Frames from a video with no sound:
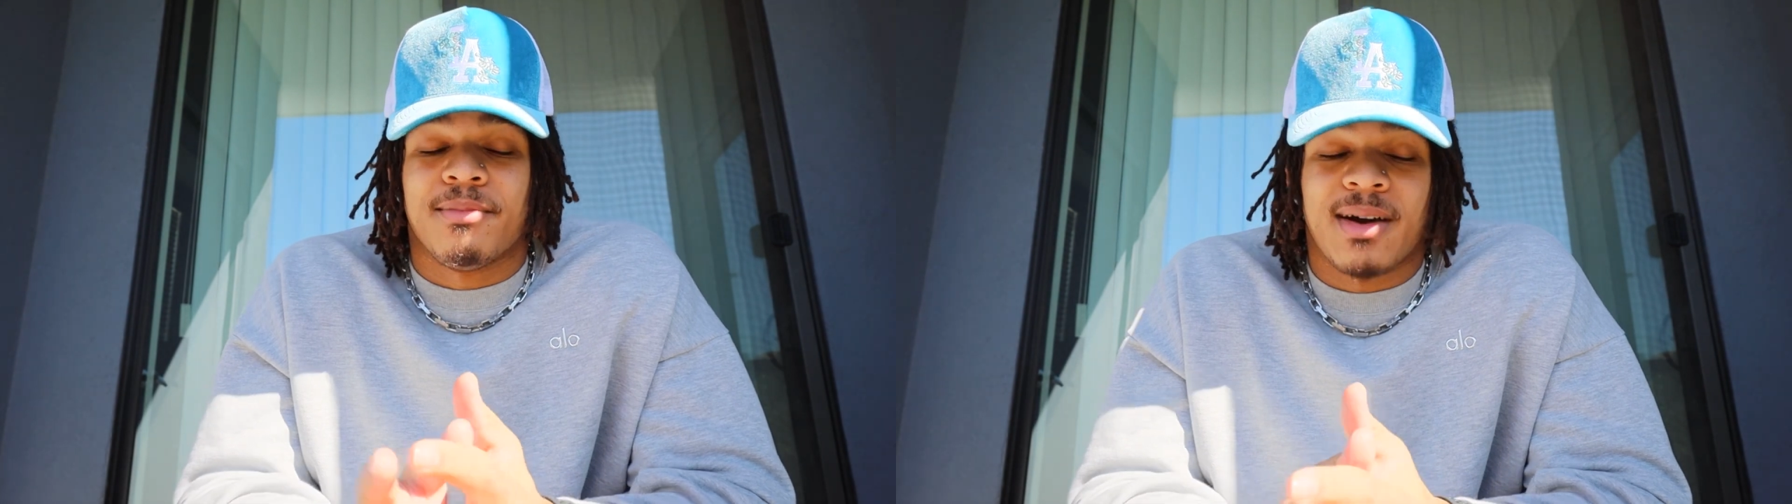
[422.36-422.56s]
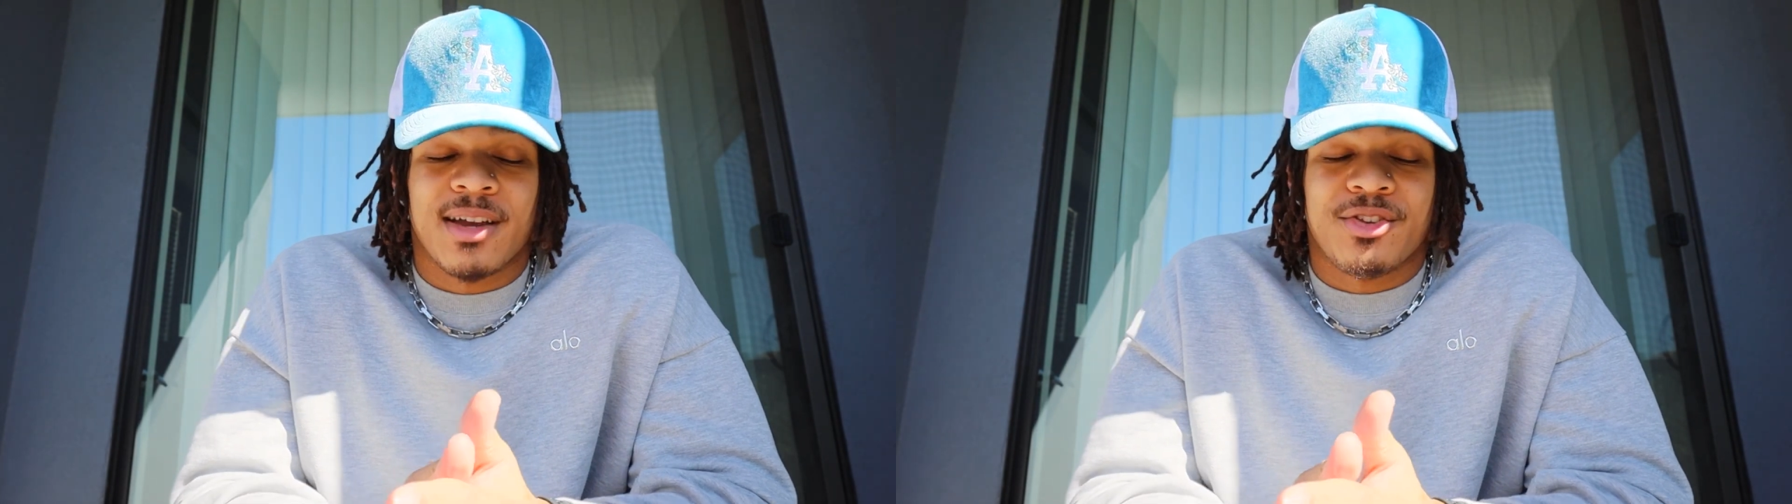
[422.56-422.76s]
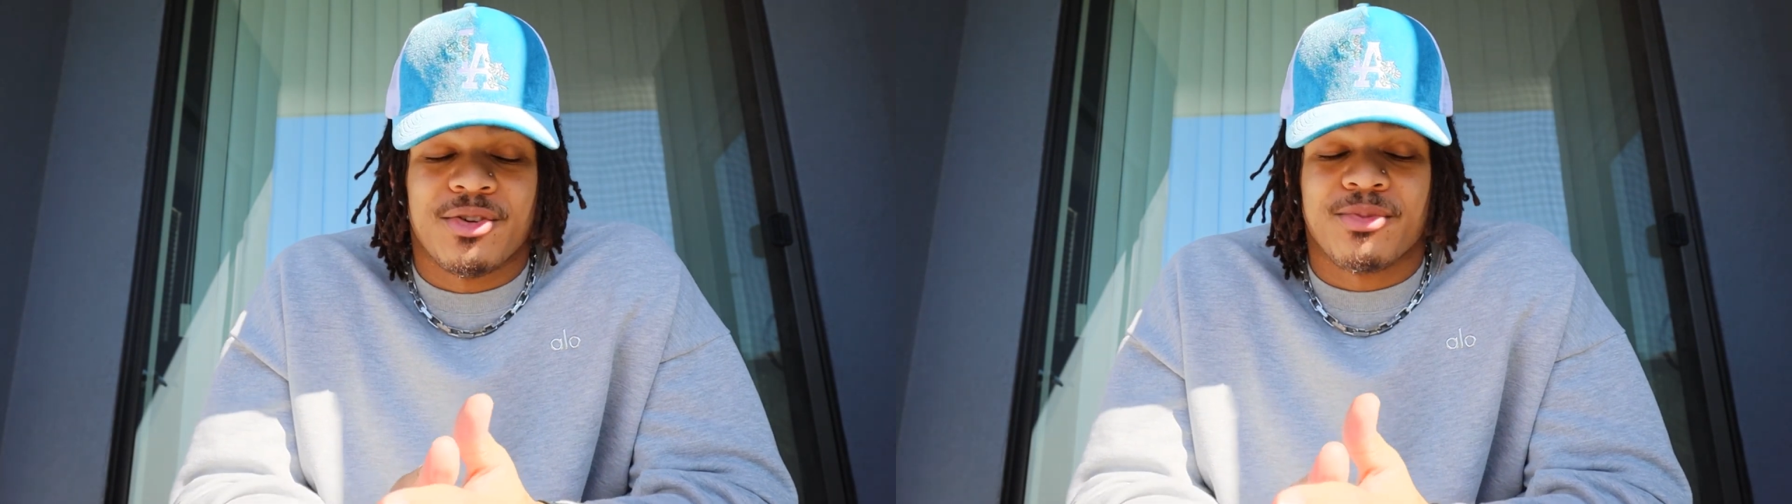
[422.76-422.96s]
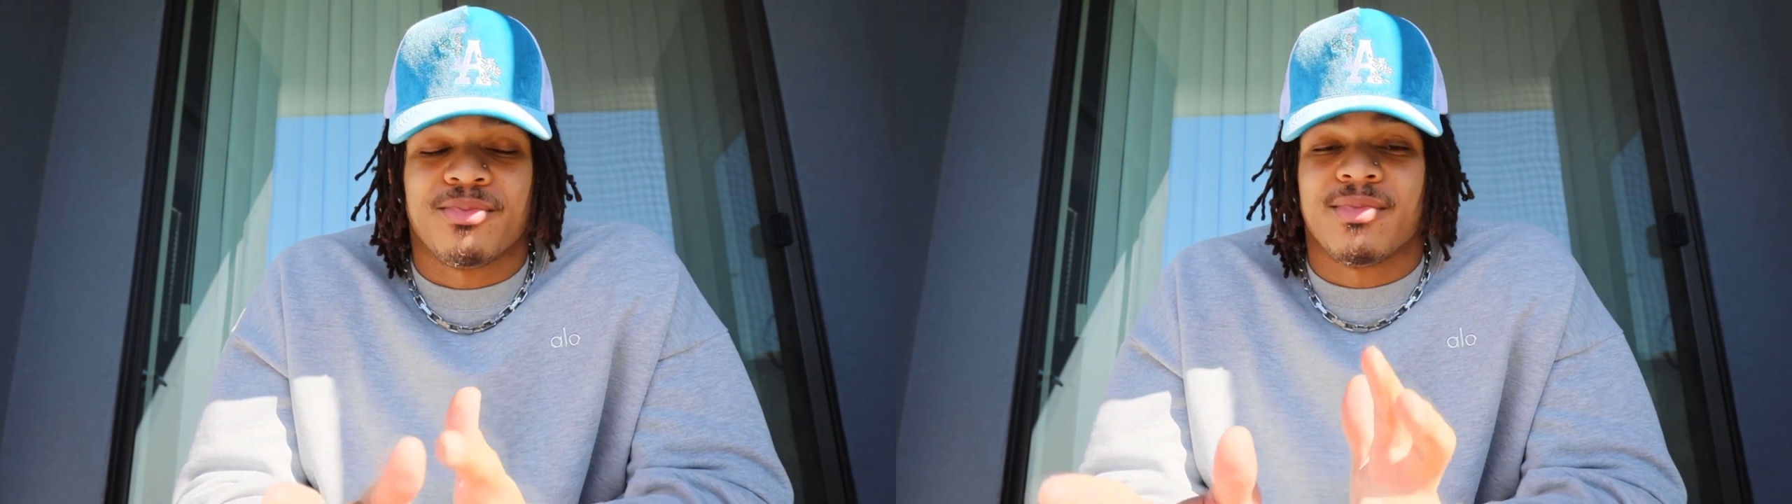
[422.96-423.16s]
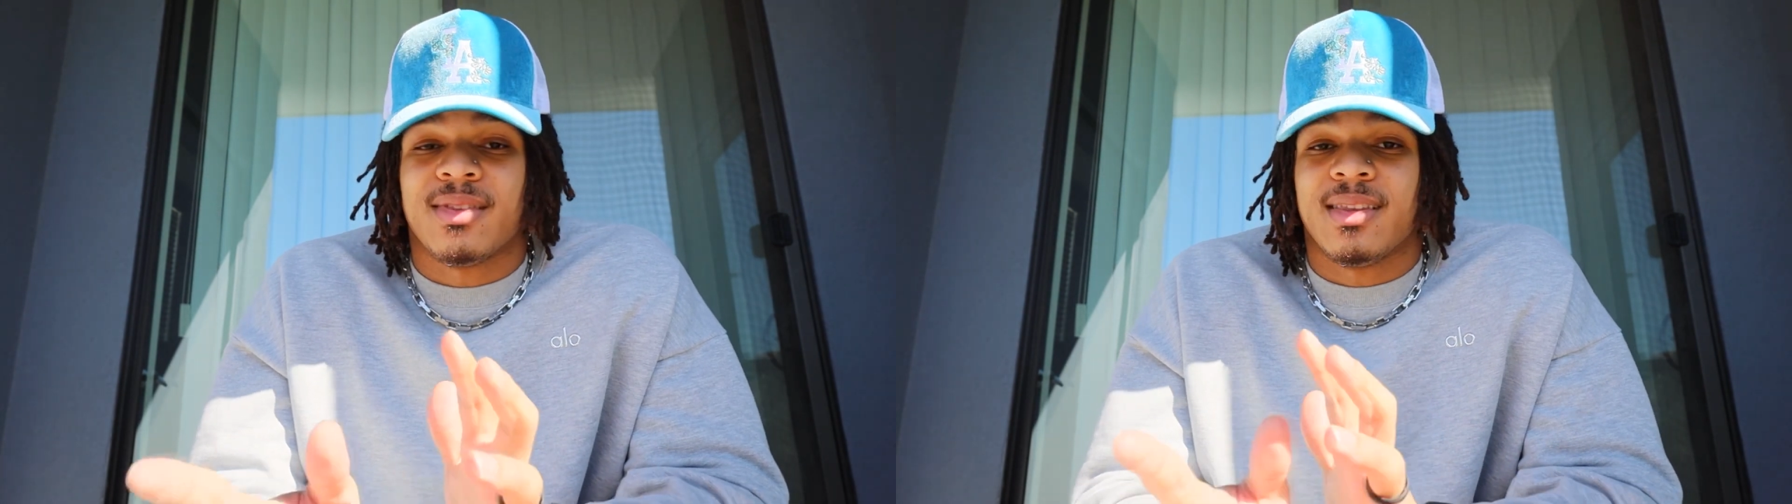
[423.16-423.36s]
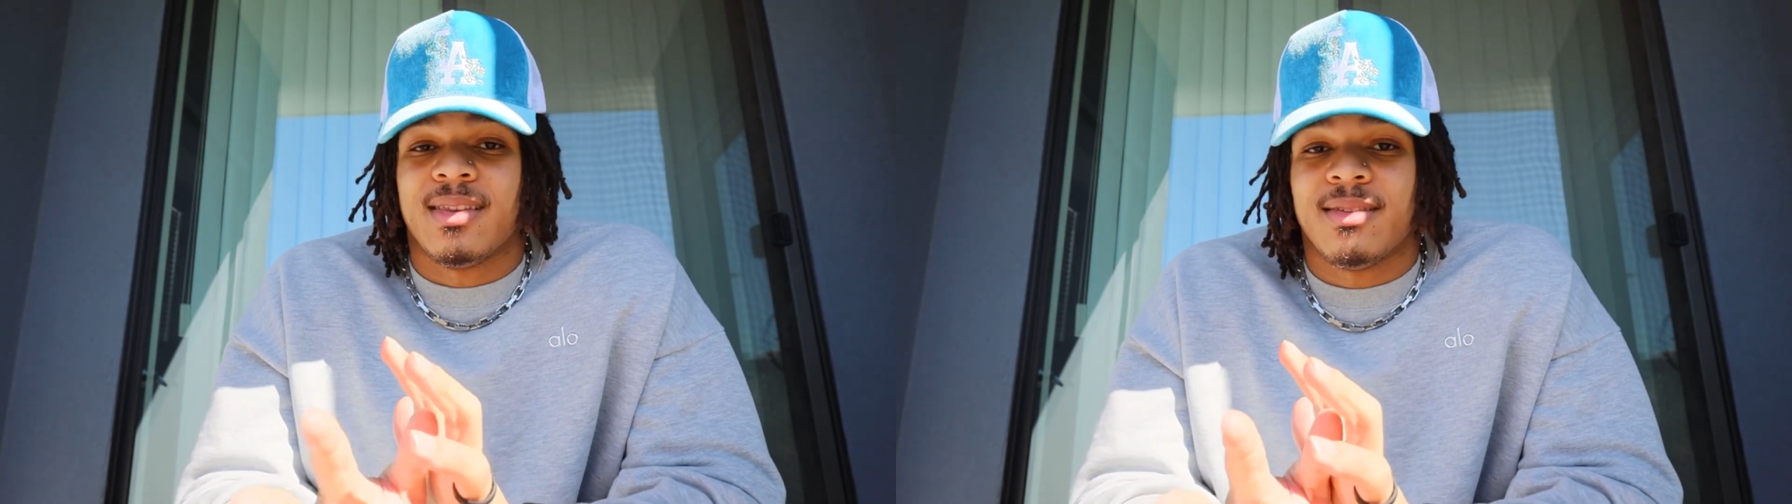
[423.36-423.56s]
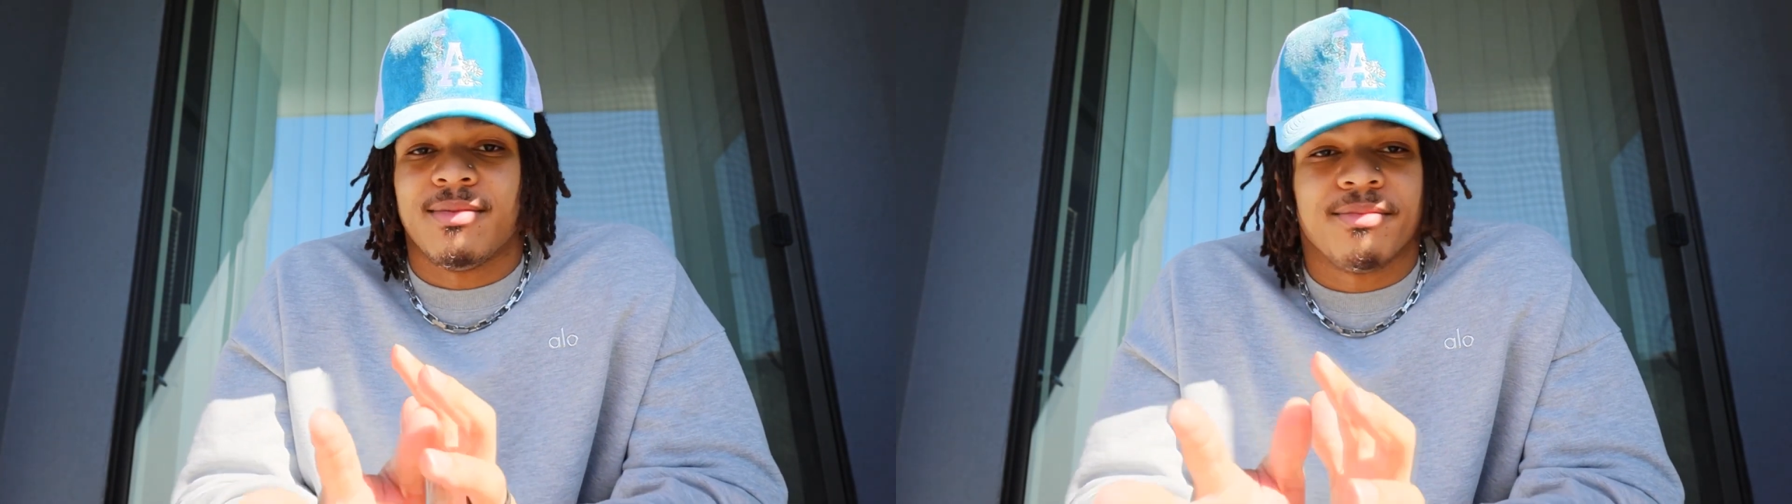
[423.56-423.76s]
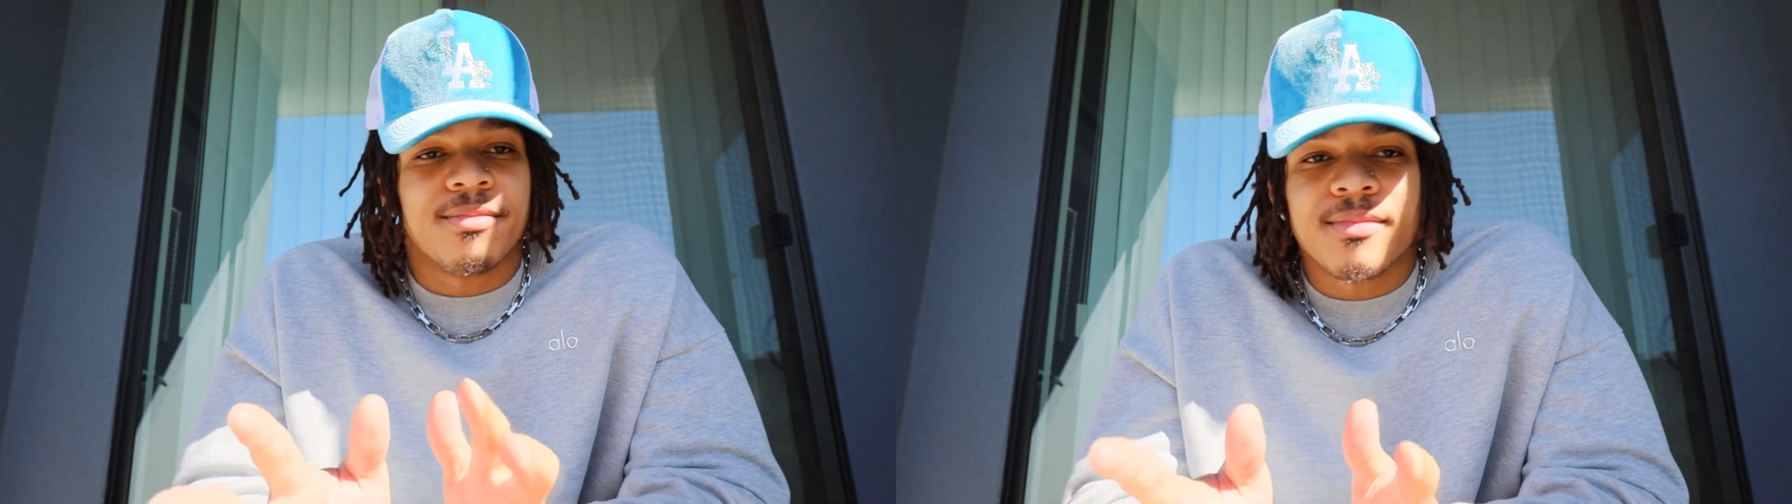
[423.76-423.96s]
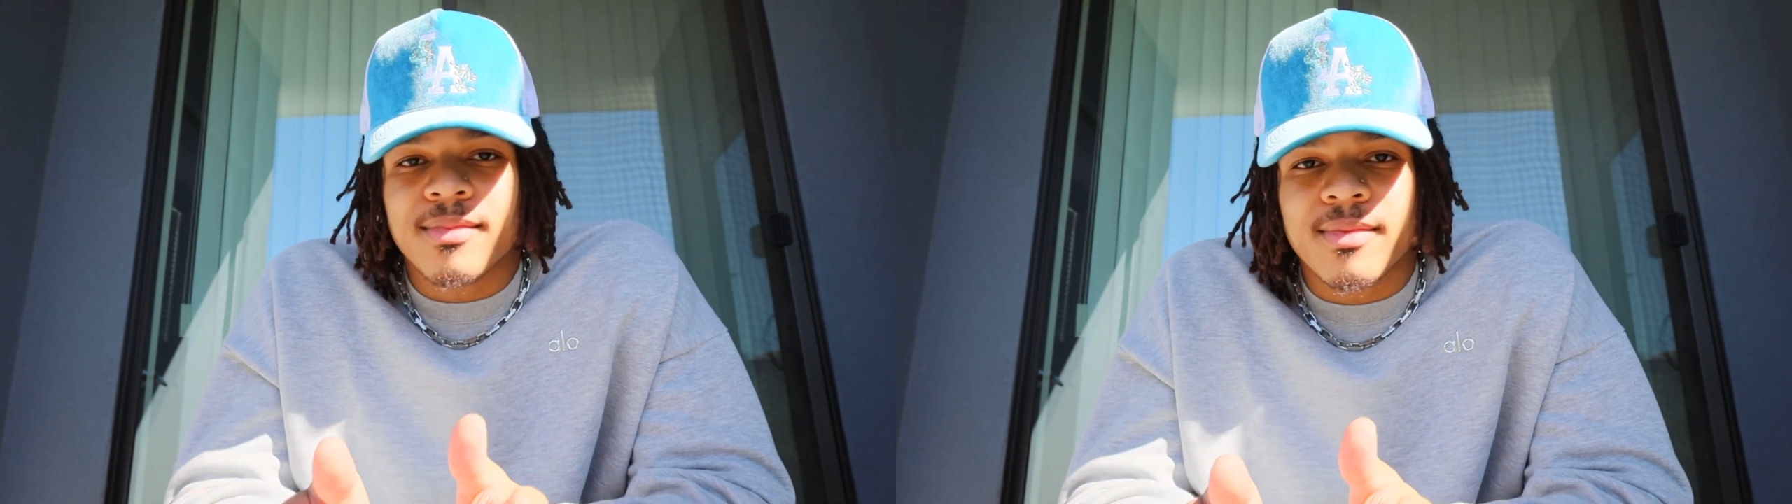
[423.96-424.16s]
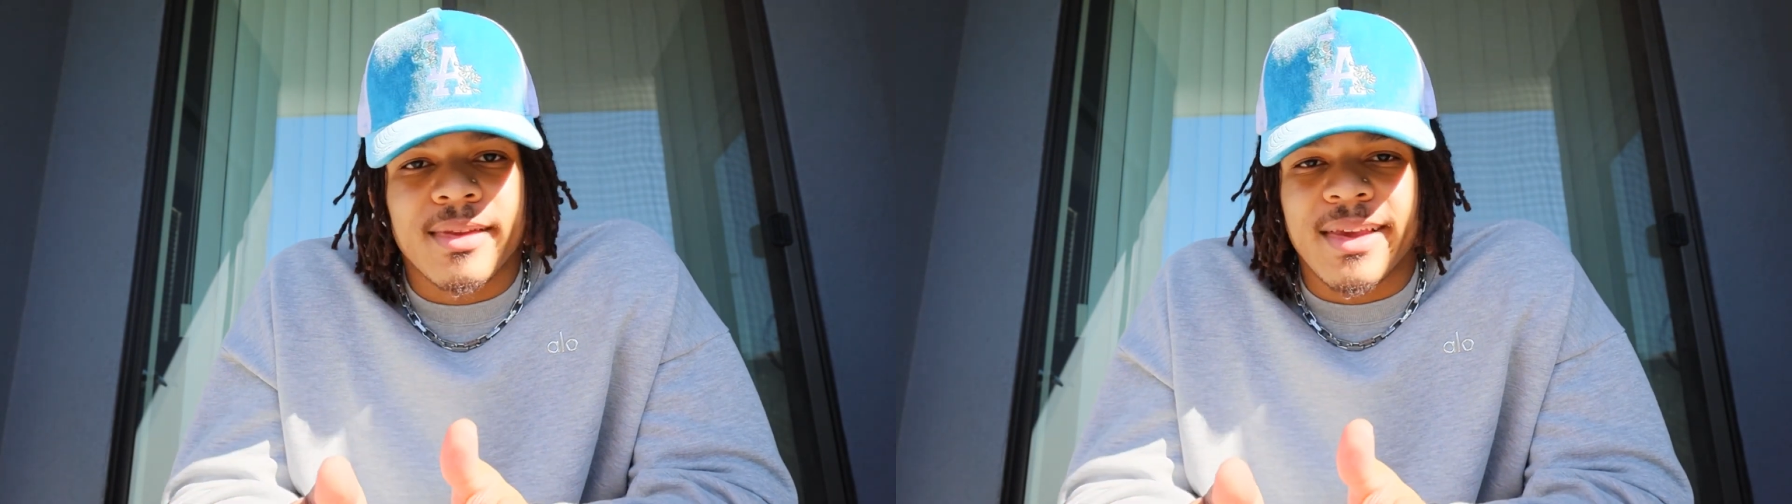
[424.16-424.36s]
Mind you,
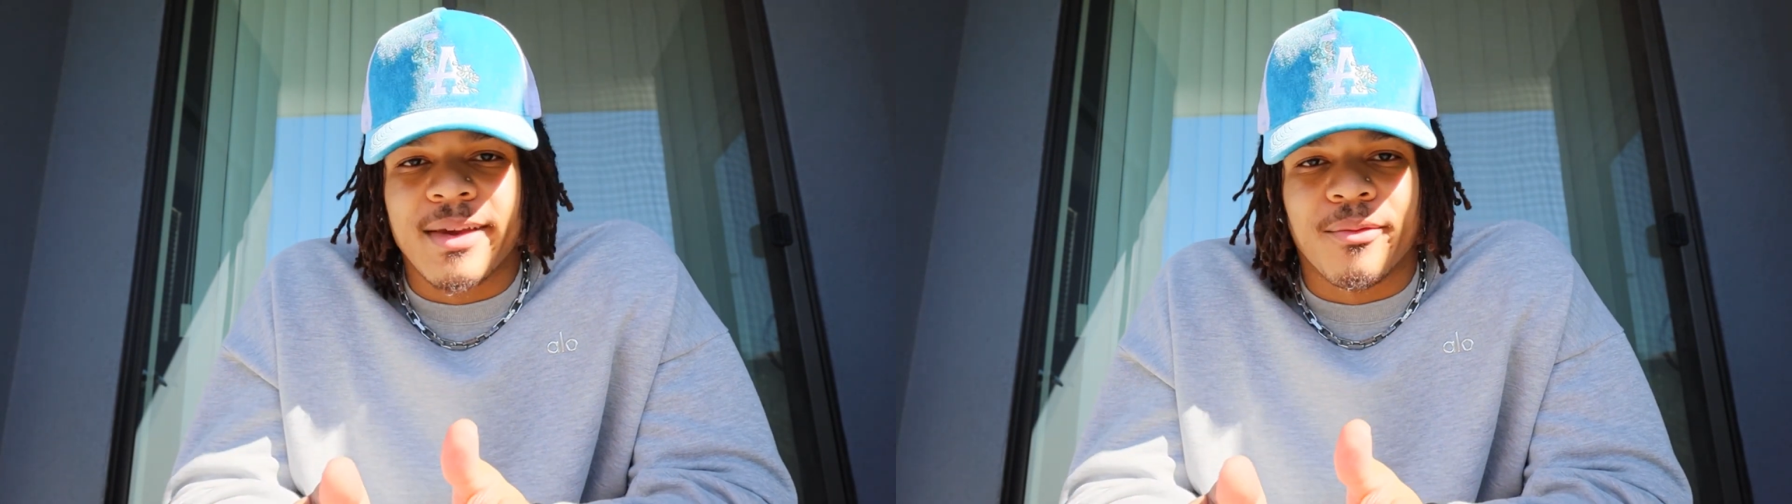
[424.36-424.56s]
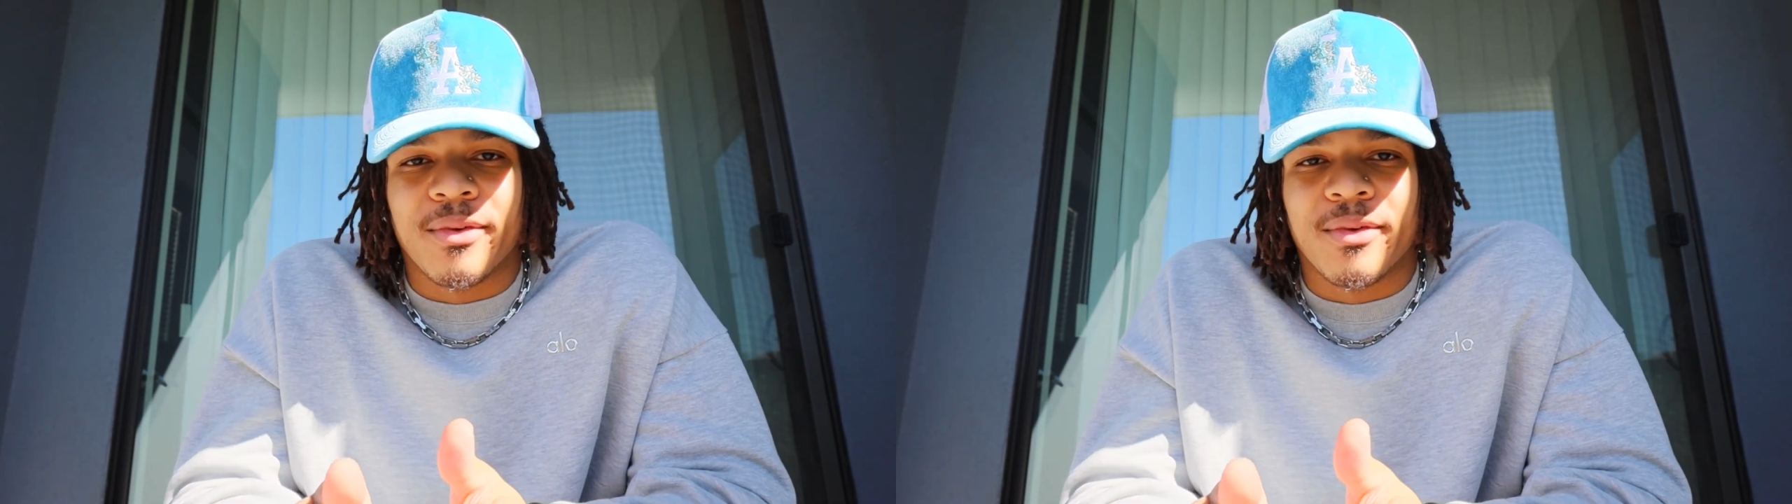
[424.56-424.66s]
he